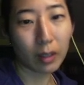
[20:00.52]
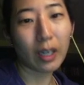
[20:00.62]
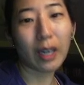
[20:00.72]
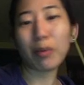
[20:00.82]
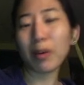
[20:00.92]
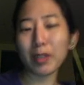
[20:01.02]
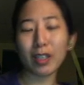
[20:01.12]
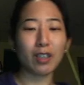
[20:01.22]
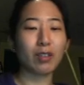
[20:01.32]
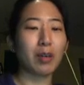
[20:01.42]
Yeah, I promise
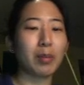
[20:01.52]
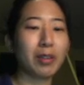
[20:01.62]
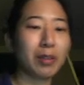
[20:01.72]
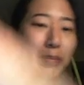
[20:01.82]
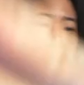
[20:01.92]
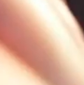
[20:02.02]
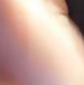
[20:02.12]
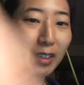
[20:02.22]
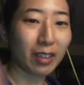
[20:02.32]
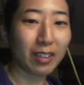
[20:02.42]
I can draw better.
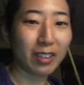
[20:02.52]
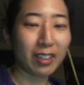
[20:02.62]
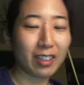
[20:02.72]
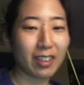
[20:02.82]
It's a